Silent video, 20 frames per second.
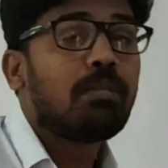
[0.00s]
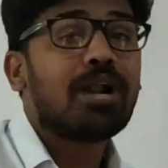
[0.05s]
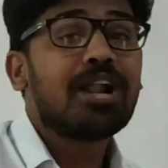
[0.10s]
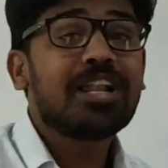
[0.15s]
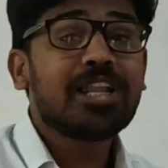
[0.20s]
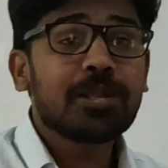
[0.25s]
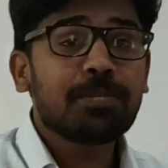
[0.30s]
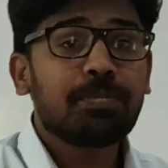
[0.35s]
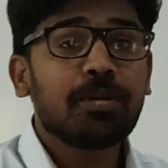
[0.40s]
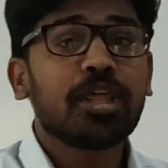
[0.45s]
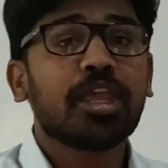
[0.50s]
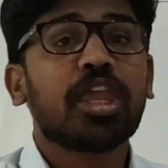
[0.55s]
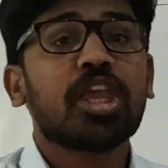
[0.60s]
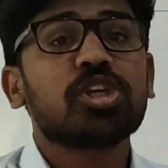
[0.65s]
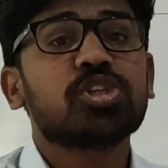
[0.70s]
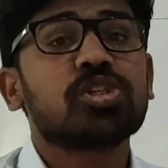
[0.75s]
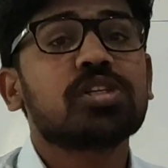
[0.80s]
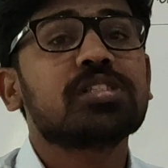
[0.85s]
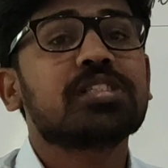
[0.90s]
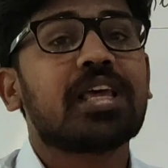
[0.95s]

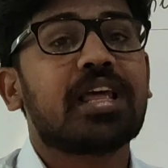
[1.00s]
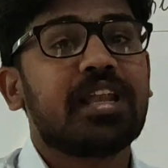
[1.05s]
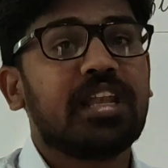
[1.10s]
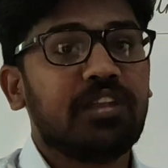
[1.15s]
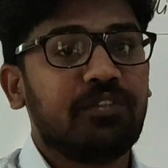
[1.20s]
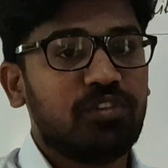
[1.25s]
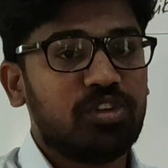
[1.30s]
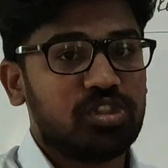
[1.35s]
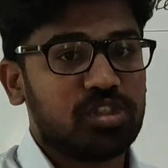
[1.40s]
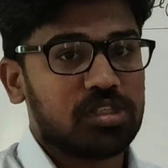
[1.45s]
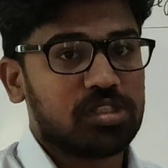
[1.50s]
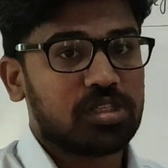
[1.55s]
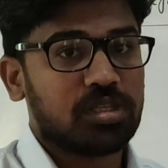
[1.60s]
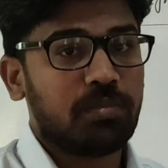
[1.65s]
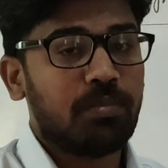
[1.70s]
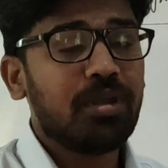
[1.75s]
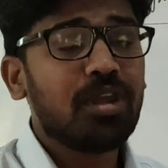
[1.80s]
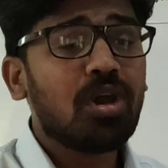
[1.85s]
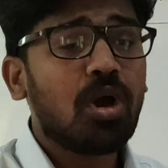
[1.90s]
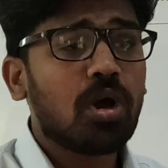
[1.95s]
multiplications and divisions,
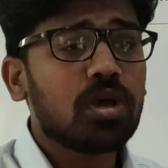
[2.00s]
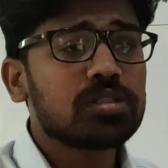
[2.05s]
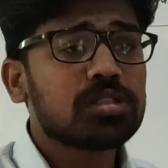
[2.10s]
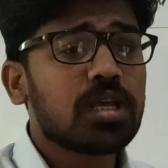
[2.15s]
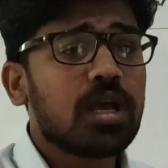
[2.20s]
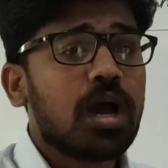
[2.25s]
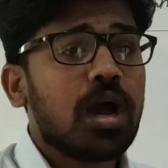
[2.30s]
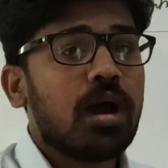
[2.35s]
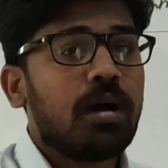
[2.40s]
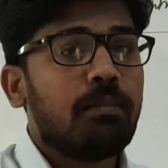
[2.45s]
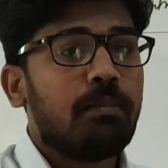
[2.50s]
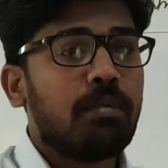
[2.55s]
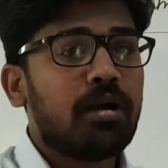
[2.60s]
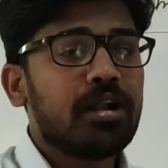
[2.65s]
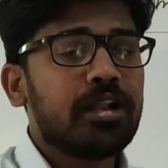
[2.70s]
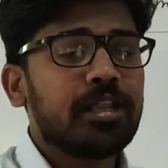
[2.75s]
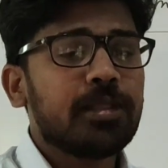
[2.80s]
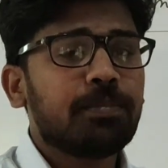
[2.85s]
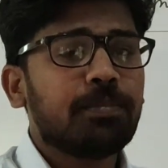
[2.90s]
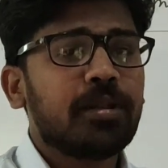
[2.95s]
because
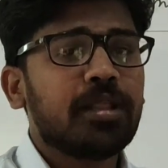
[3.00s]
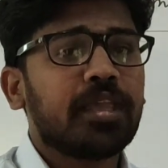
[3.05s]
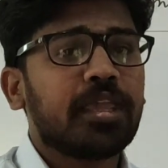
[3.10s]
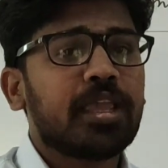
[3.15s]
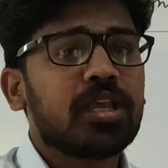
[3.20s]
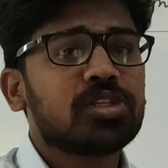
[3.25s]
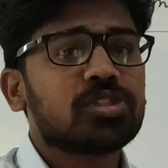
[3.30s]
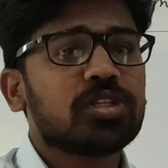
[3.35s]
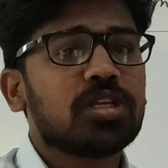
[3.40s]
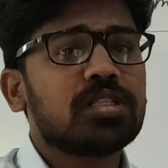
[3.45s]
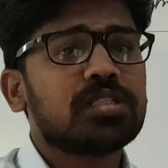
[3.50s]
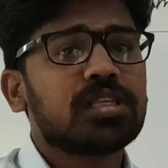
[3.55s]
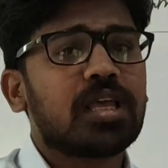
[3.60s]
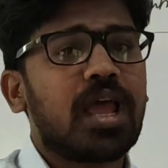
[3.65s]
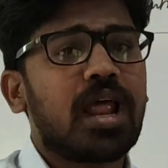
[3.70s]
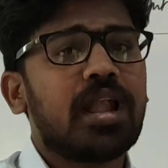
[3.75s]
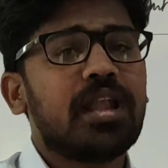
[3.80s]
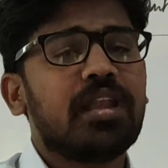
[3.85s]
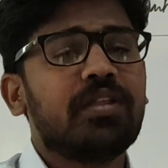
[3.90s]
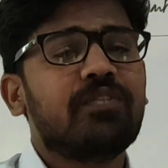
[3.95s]
multiplications
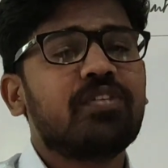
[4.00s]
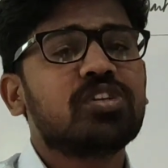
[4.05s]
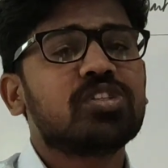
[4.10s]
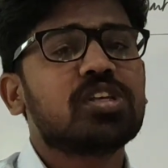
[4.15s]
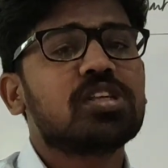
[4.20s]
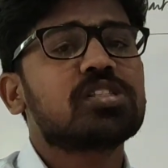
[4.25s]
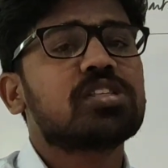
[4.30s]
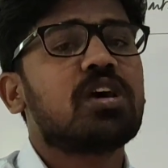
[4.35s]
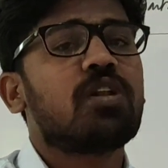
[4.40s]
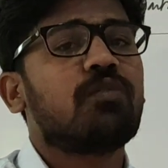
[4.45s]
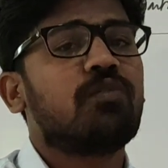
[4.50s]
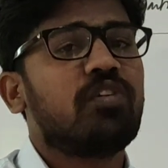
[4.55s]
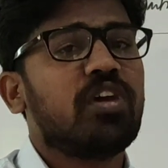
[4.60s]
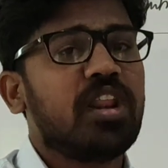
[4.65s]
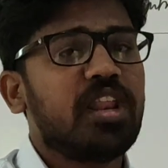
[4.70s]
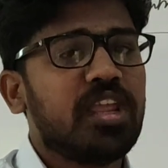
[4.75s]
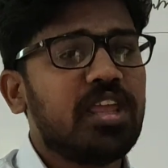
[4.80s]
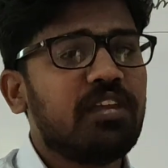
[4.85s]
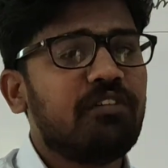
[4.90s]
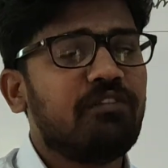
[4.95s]
and divisions are
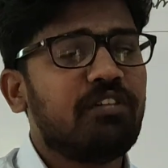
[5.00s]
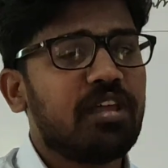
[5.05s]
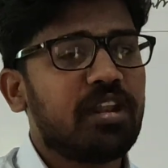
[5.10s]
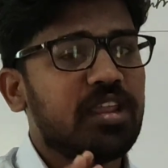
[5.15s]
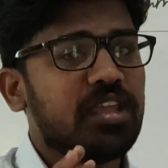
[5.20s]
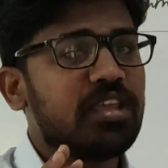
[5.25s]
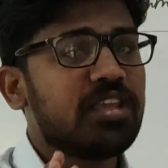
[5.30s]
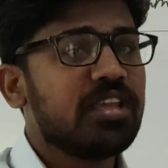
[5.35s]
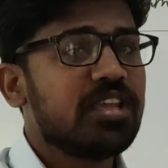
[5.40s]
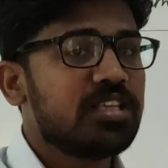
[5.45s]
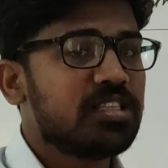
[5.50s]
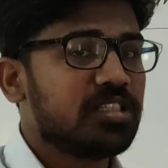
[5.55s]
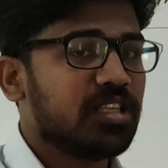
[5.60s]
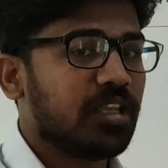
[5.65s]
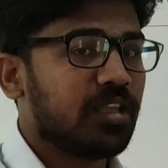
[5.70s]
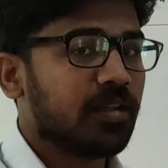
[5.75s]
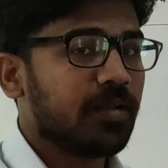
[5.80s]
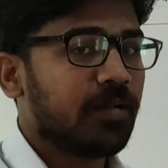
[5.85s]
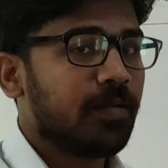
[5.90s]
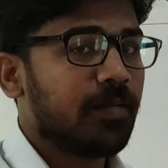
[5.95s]
very
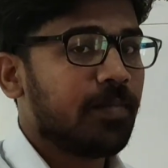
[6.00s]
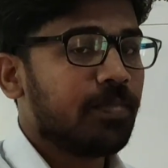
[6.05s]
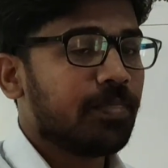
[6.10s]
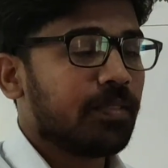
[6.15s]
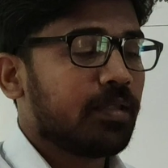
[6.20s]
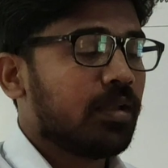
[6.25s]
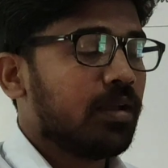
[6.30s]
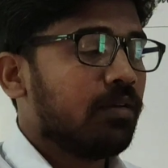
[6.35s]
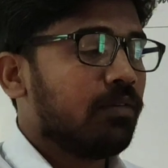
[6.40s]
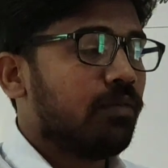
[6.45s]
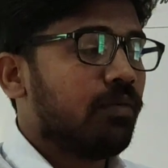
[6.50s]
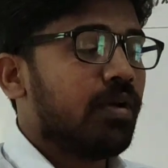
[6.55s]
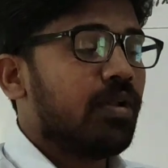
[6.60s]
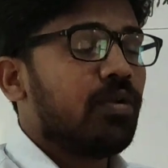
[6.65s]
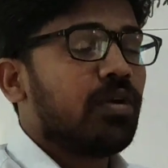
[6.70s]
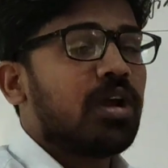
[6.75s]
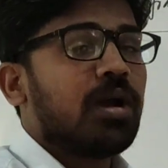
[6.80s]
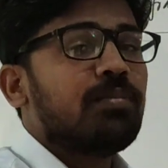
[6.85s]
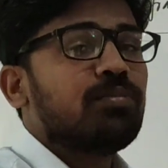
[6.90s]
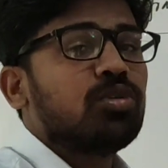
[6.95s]
easy.
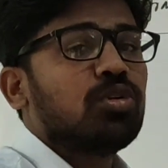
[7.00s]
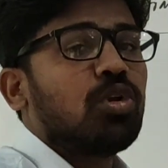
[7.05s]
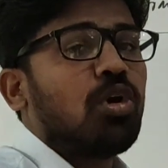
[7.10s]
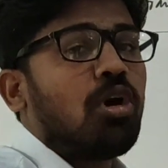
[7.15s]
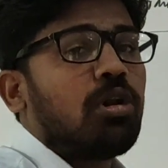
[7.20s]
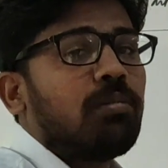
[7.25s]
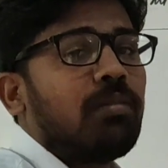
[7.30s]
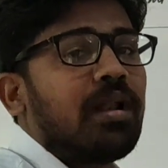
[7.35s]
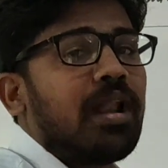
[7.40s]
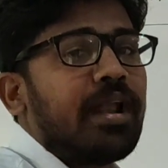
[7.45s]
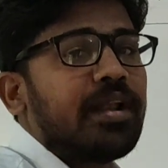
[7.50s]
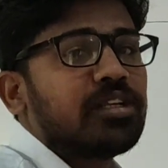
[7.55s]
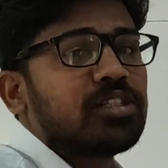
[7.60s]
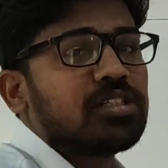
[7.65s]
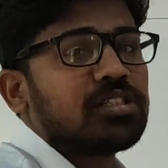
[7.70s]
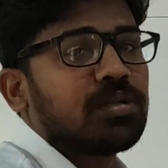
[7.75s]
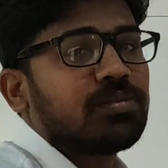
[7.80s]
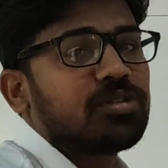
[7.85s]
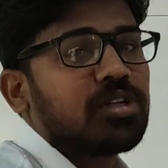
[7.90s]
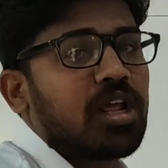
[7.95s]
When you come to normal
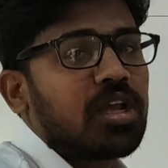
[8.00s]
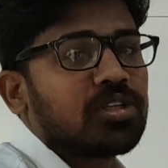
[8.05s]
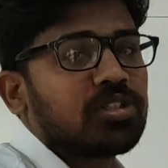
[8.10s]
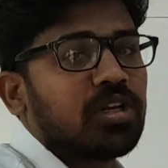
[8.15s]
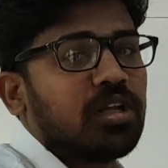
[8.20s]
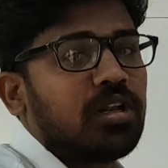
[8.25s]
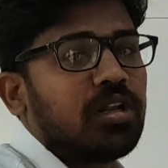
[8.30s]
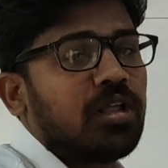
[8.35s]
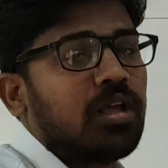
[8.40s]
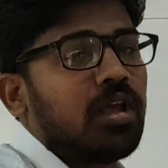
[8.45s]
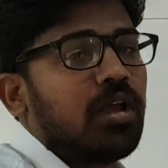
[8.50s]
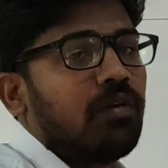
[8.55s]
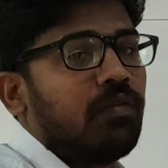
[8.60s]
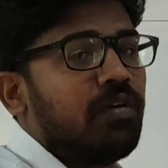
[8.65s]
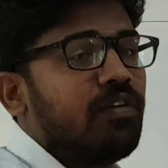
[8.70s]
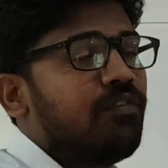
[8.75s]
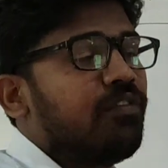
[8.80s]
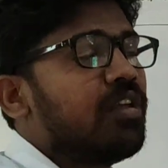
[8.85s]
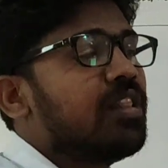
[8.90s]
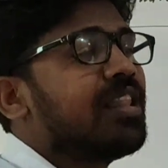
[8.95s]
addition subtraction,
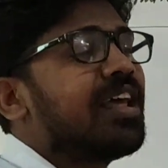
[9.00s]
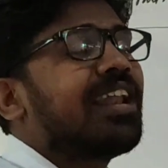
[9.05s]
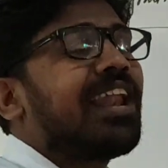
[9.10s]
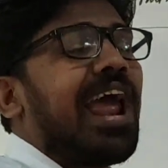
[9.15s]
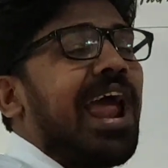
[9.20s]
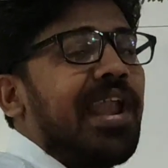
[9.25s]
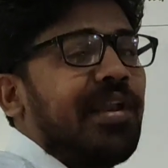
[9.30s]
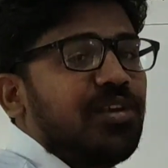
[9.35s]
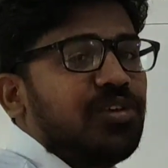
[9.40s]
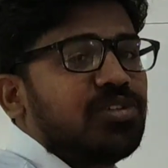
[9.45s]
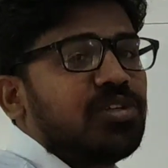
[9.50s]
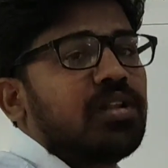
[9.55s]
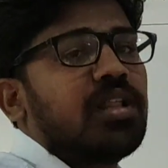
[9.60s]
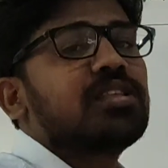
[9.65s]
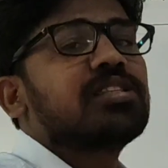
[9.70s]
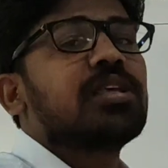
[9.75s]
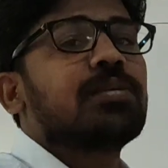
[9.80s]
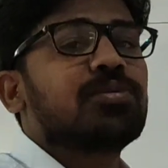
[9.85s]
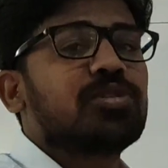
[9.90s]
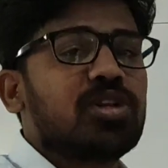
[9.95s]
we feel that addition
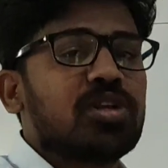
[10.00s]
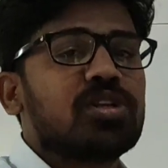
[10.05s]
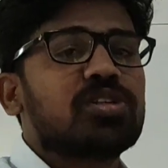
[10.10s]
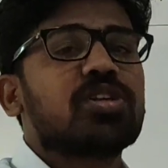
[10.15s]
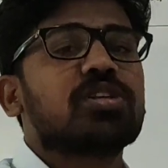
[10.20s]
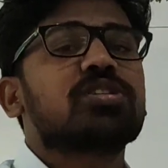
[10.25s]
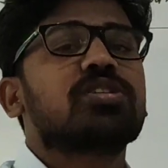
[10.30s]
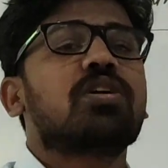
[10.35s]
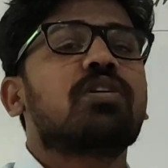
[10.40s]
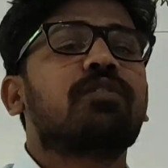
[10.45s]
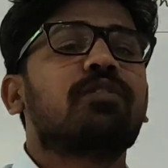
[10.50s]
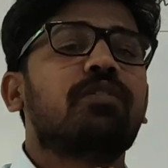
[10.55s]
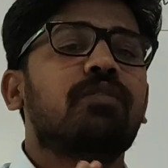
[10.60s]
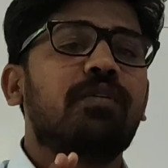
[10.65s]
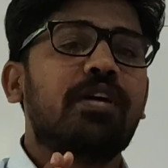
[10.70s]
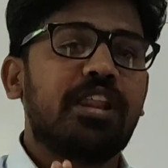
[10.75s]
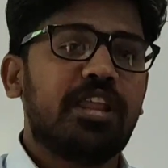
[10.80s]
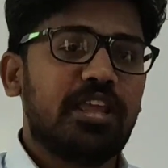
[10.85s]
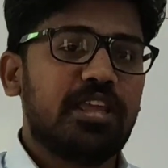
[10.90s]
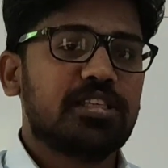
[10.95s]
and subtractions are
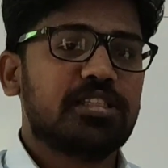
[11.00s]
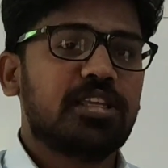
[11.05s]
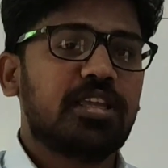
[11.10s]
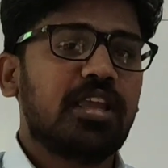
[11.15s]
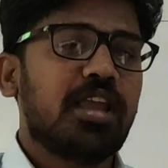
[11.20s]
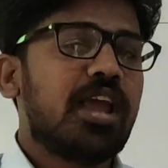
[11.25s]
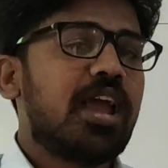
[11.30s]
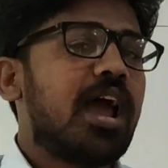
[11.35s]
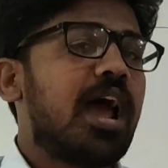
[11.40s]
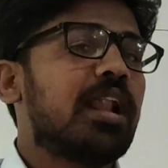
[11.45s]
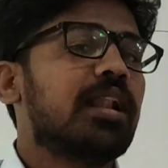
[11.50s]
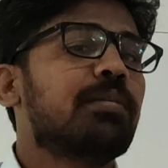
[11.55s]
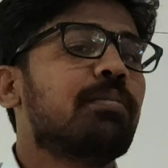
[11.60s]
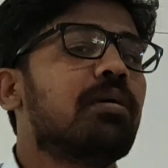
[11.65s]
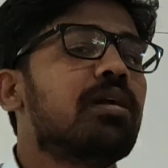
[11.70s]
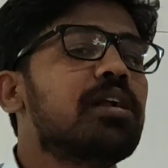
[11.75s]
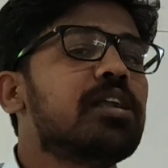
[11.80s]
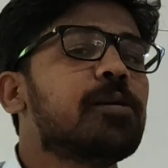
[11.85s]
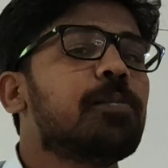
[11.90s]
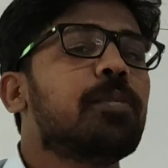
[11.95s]
very easy and the
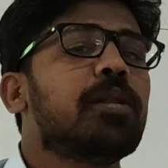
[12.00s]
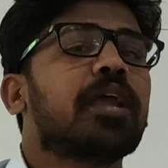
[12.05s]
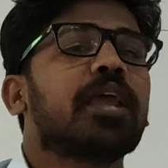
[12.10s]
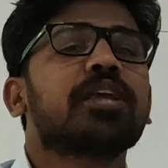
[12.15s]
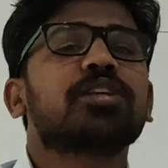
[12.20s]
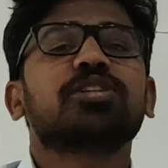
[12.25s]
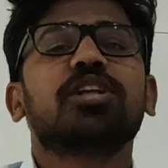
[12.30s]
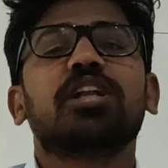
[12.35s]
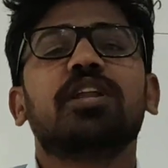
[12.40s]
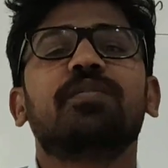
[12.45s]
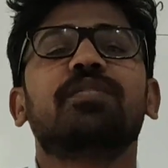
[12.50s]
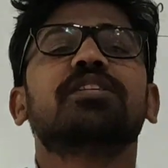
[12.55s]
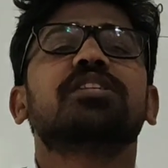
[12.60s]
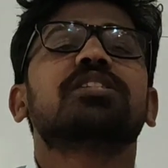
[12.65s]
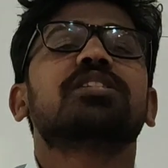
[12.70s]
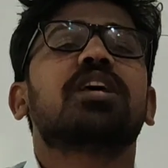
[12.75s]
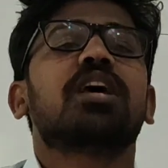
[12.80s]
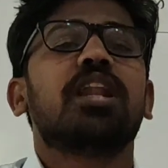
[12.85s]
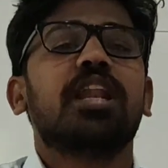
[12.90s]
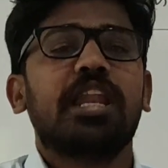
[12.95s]
multiplication
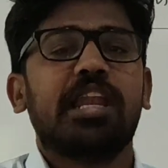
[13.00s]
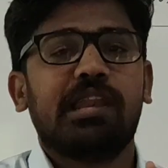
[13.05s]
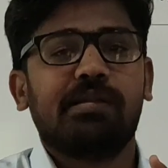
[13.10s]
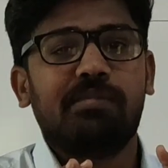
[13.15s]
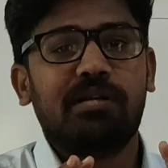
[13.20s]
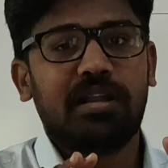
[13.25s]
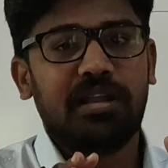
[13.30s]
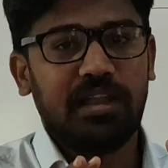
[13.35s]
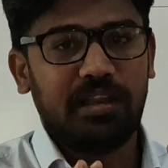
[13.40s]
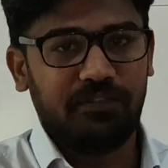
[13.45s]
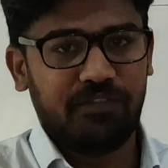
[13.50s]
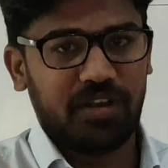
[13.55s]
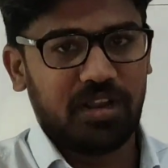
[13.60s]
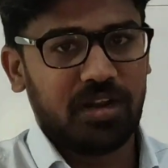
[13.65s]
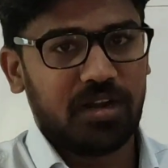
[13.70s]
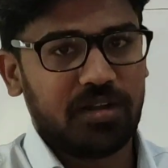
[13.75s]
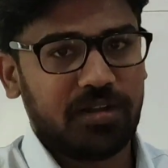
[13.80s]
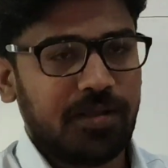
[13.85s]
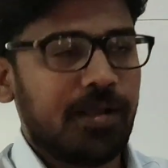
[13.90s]
divisions are a little bit difficult.